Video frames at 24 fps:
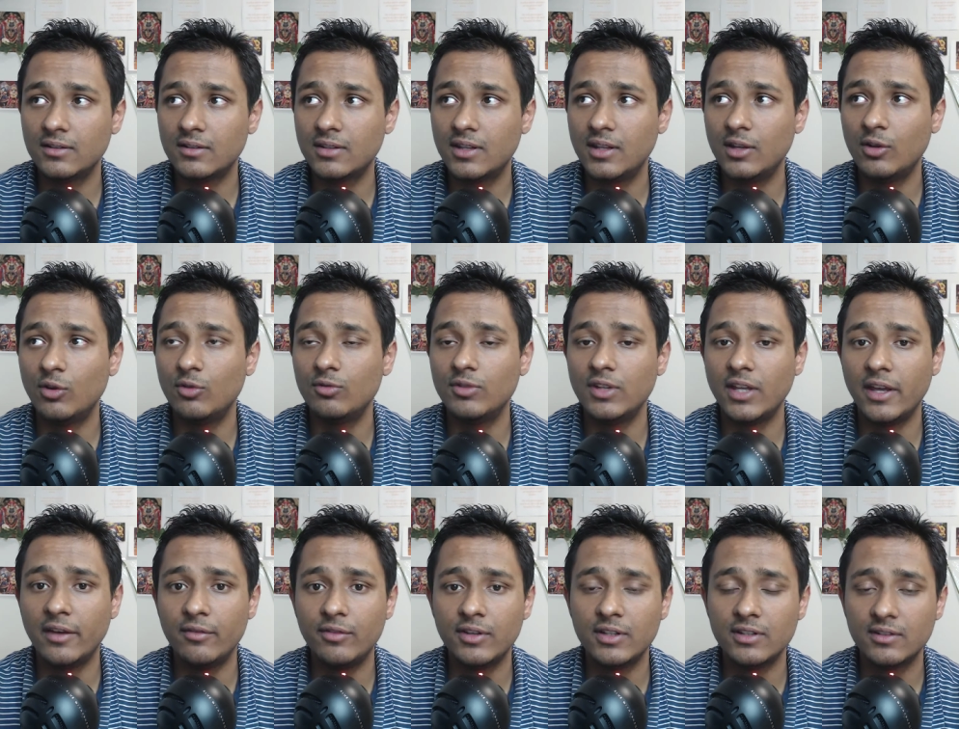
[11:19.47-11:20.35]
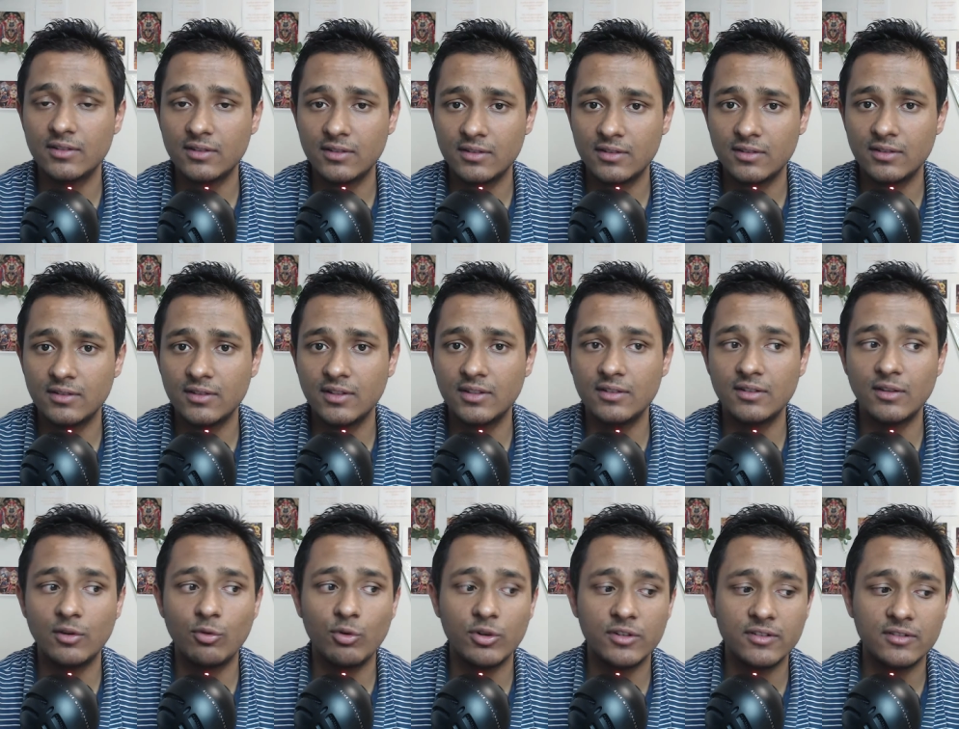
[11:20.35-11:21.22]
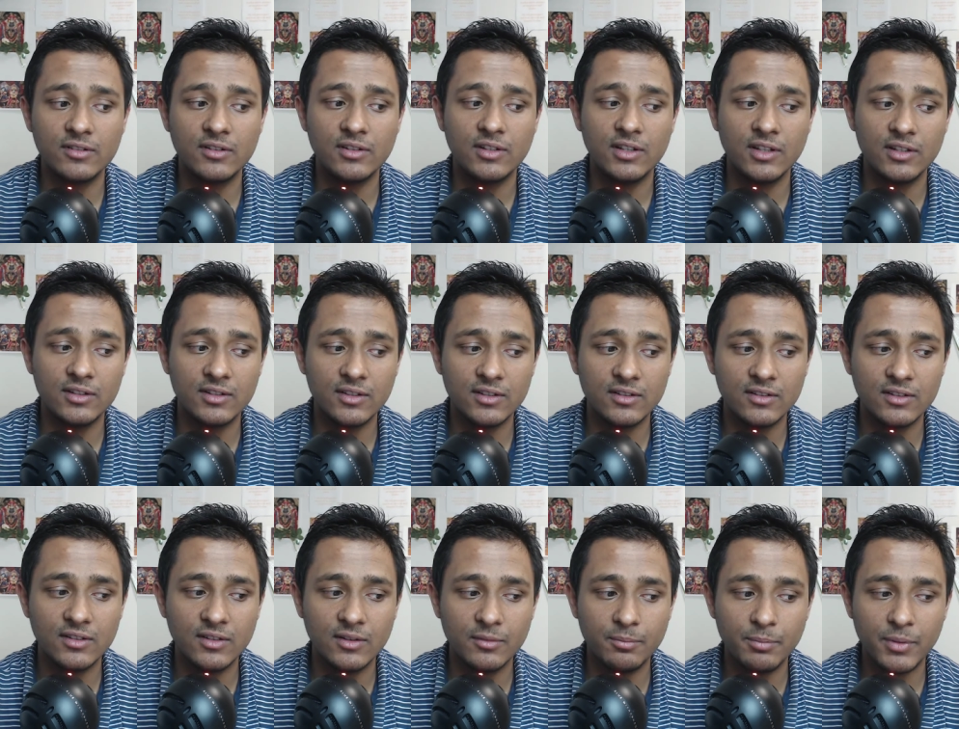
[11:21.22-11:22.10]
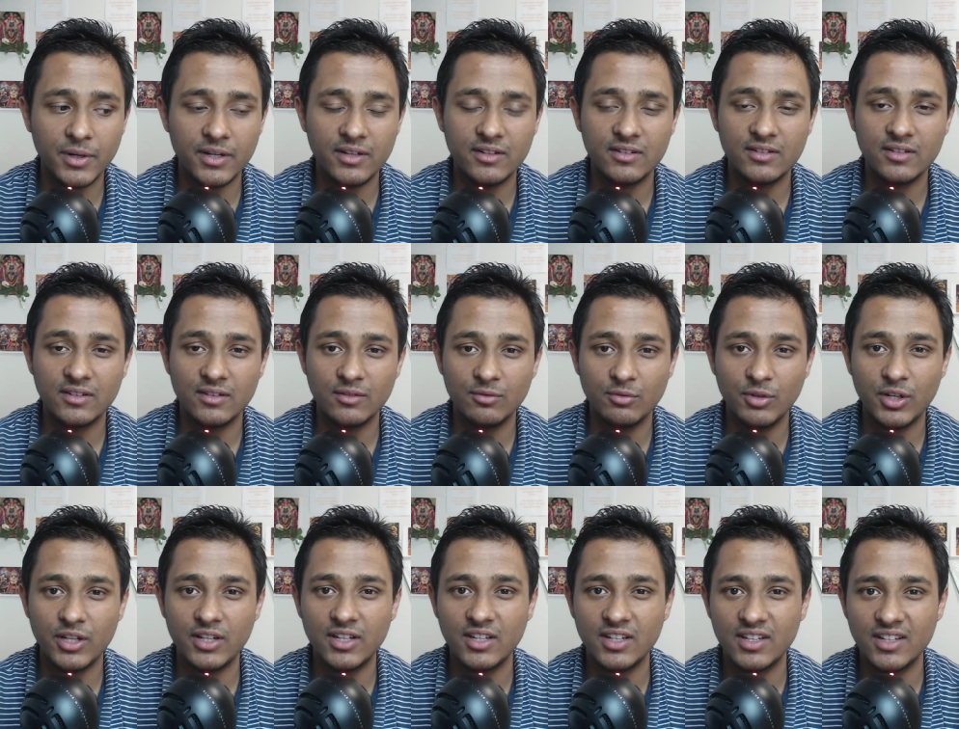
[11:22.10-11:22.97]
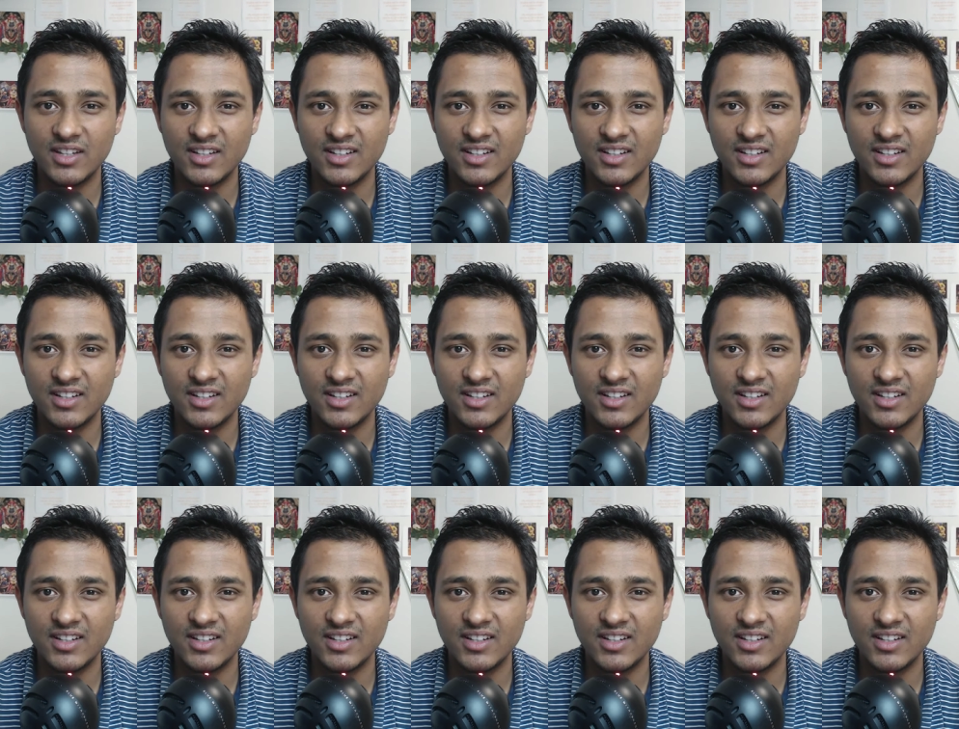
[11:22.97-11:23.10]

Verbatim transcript: king of the heavens there's a question here there's a petition waiting here